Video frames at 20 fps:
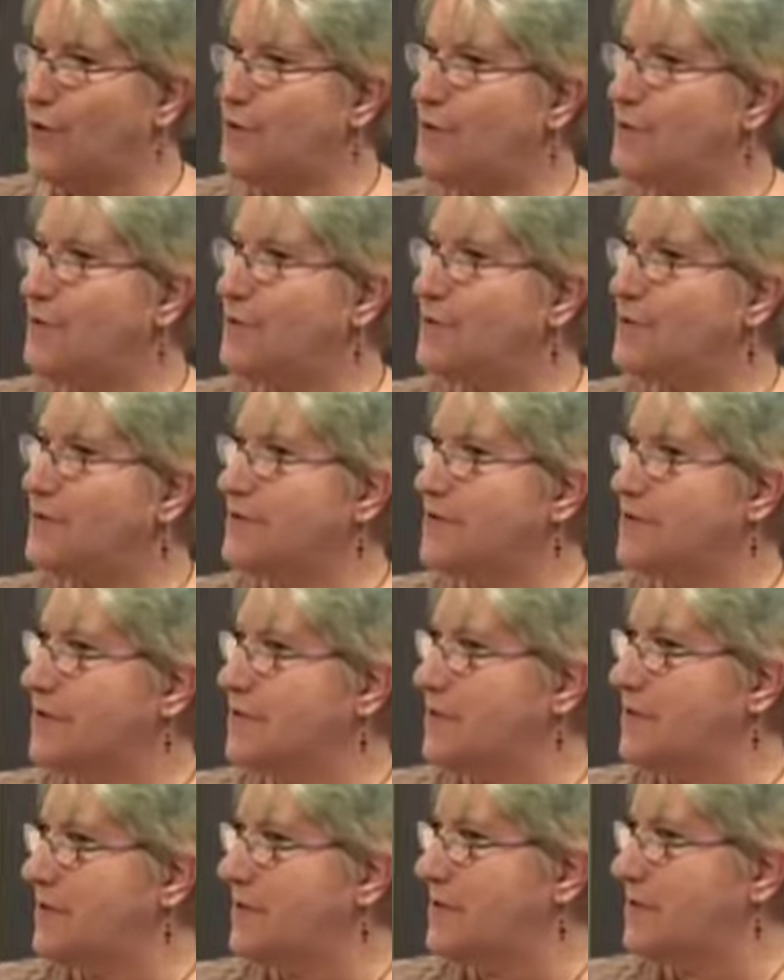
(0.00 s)
those
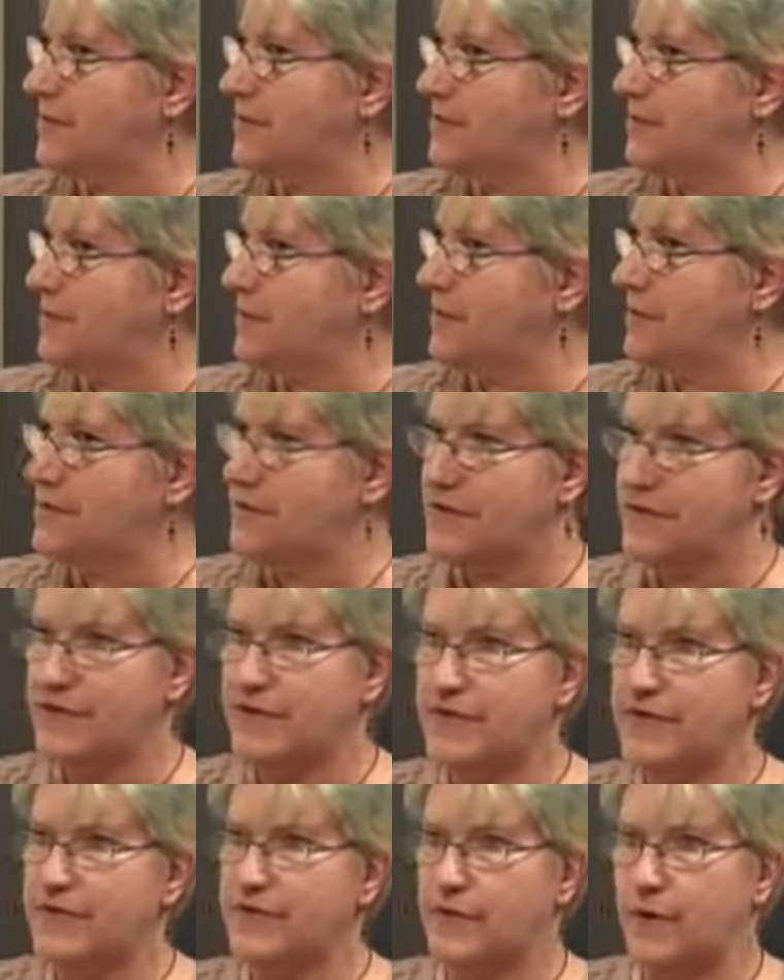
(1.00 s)
little bits and
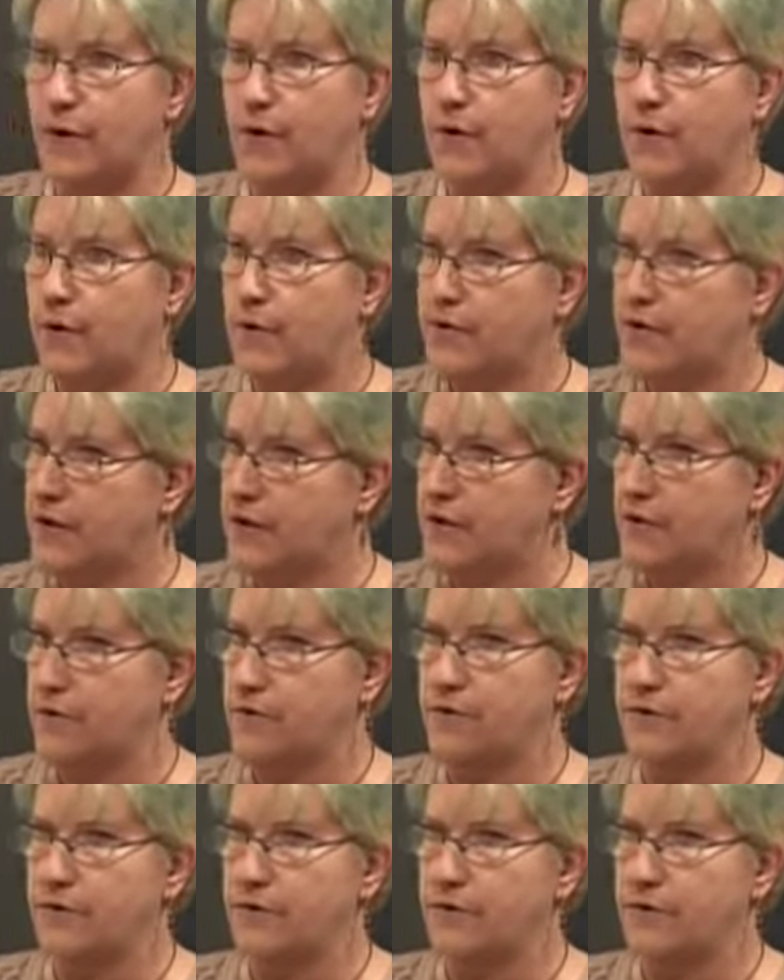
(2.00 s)
pieces, so that